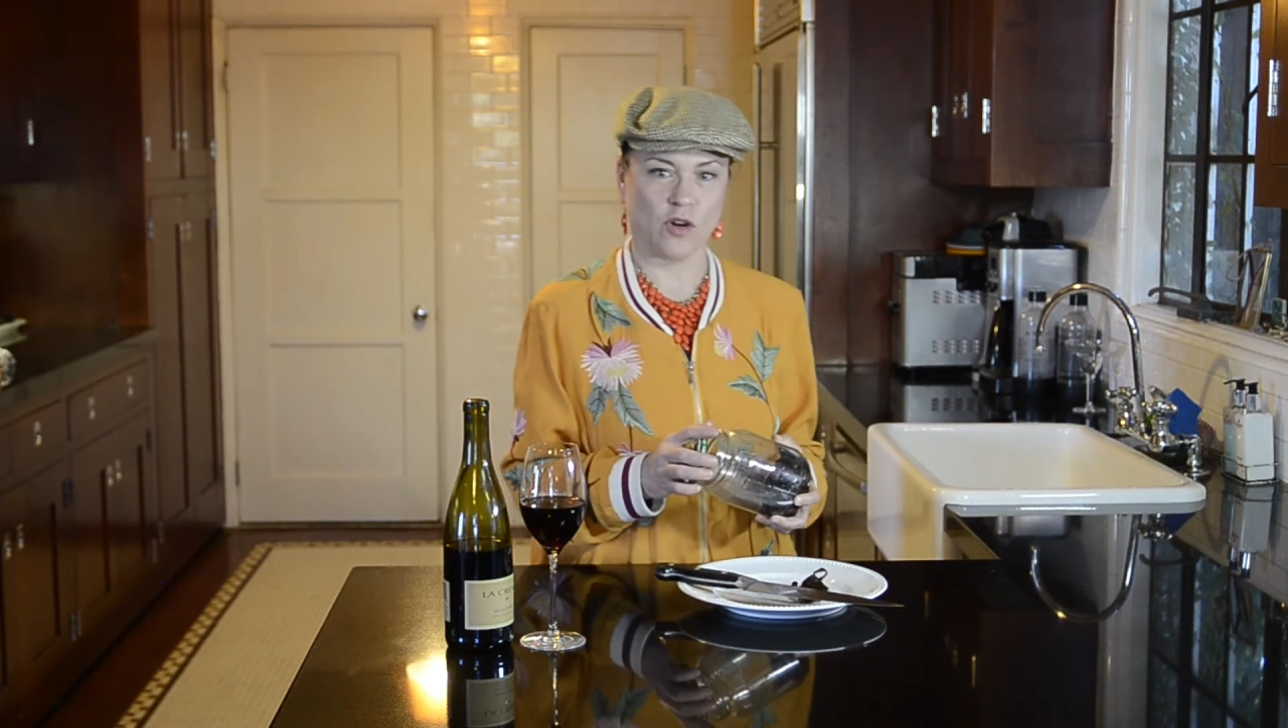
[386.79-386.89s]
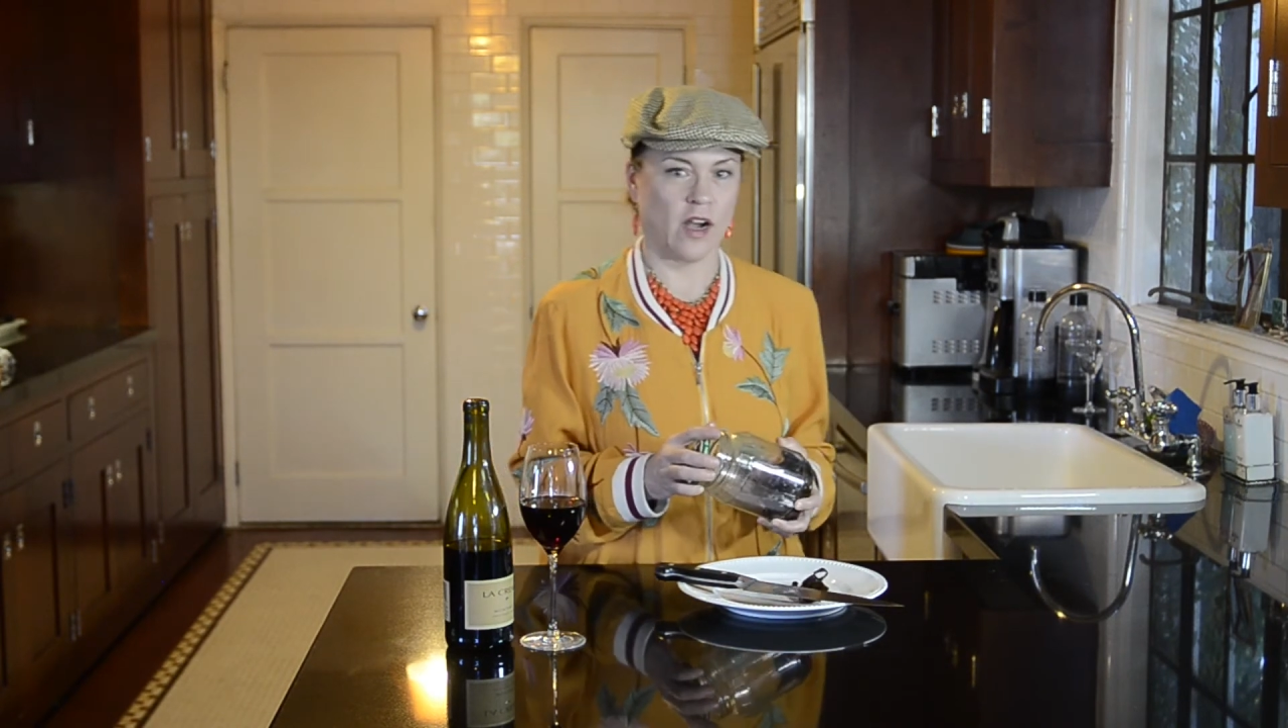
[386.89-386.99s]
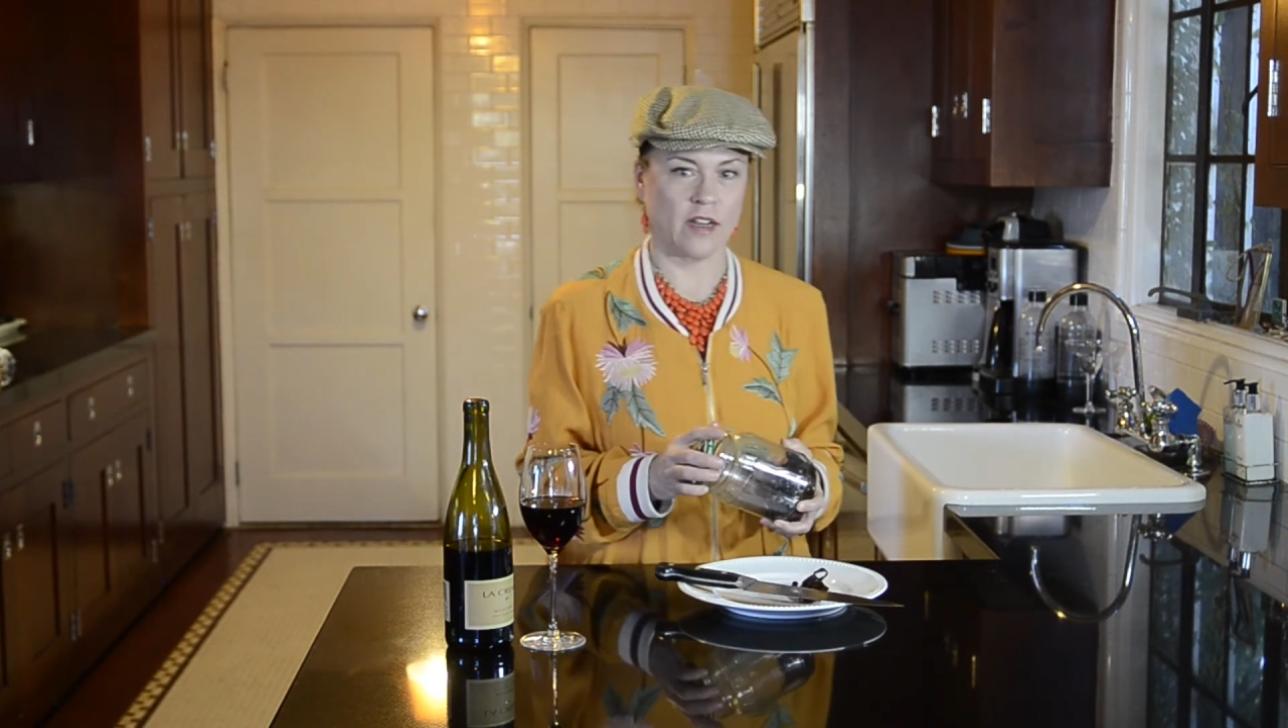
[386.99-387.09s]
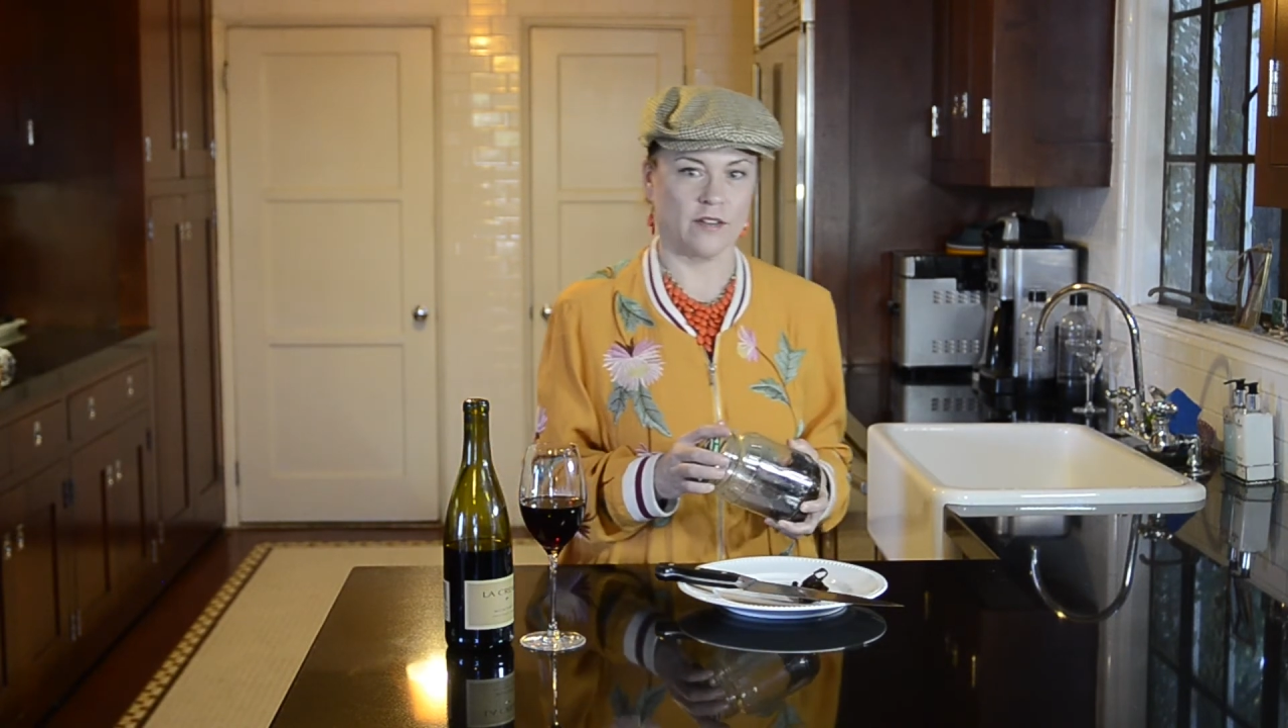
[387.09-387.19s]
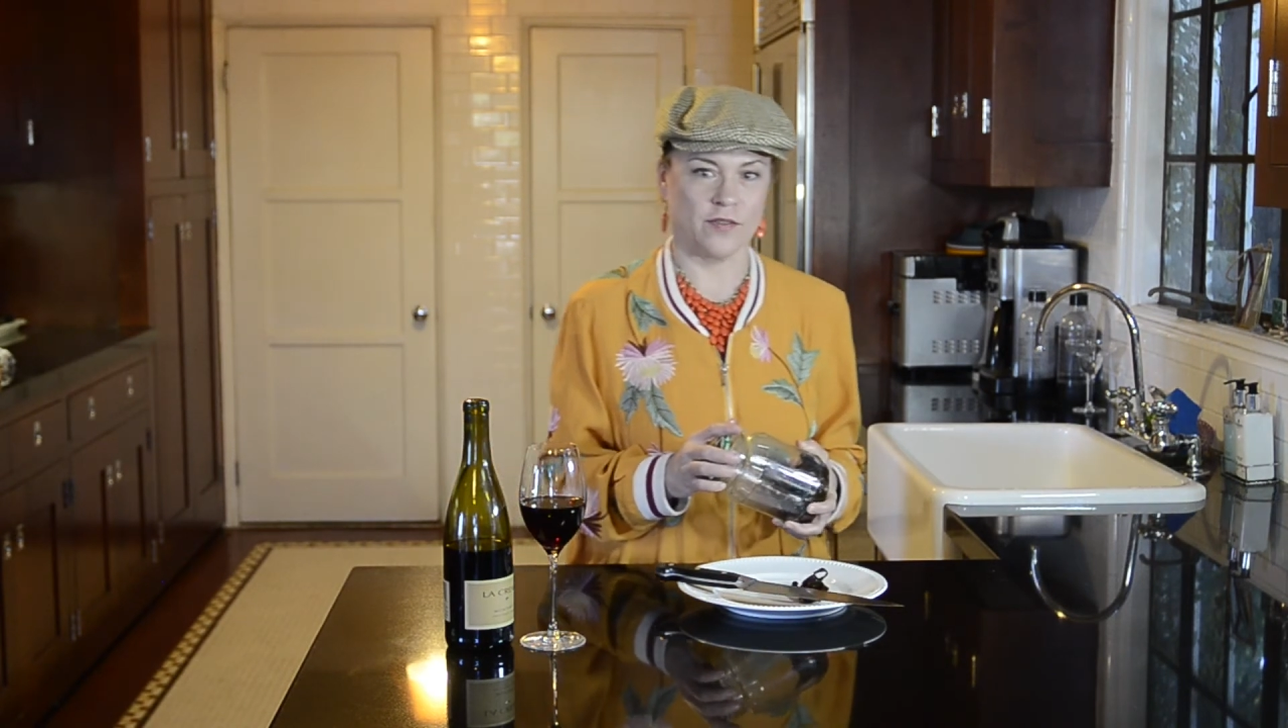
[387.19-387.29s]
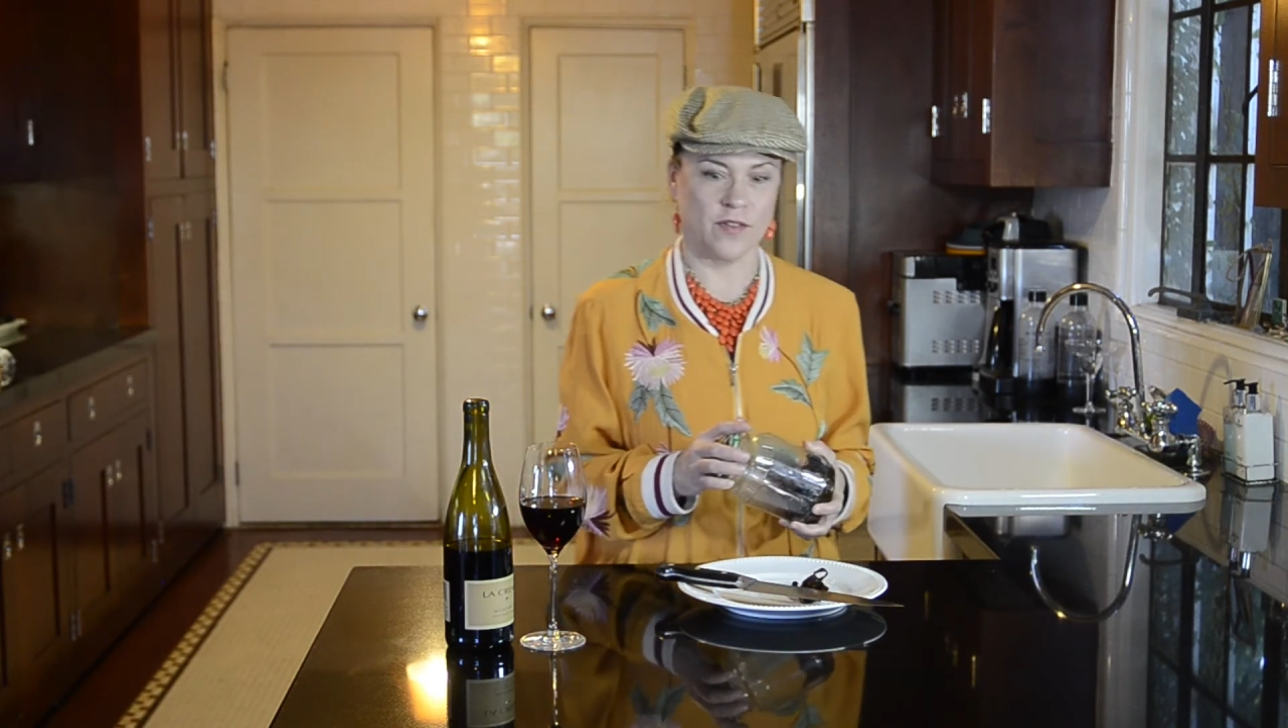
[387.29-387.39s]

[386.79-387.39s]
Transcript: rock of